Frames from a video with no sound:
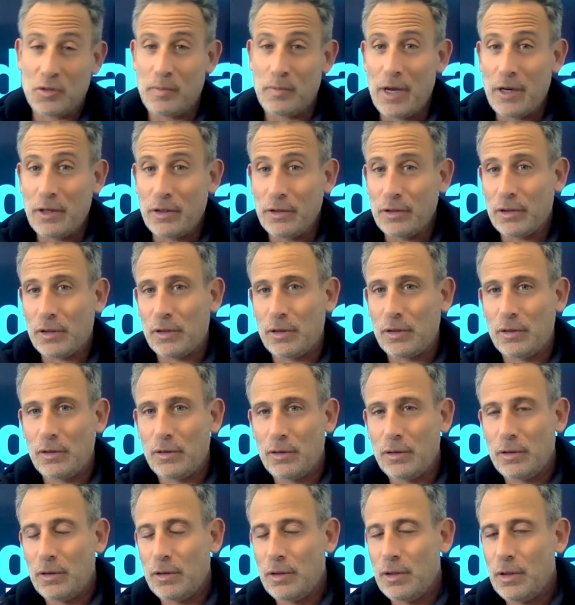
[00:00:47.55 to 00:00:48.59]
metals,
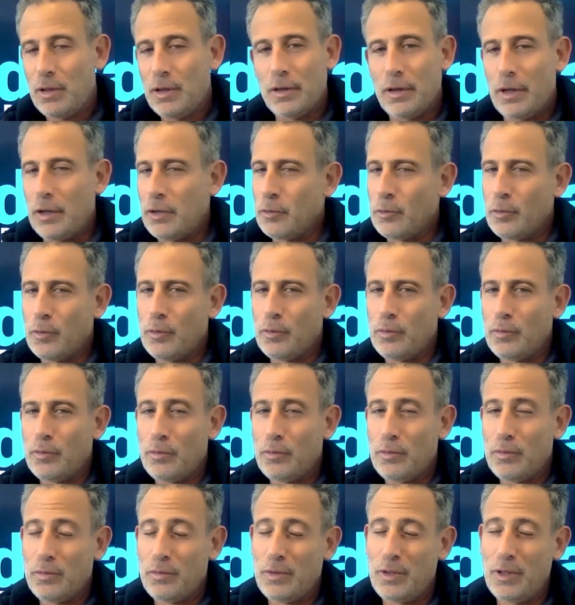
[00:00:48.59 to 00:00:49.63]
another
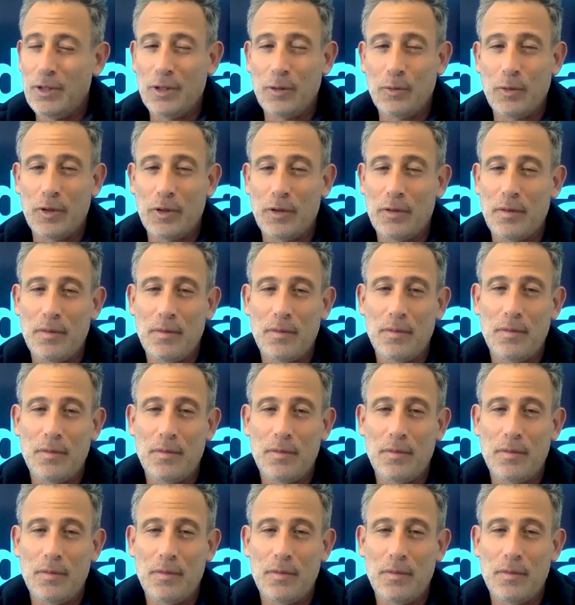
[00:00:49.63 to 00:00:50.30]
dealing with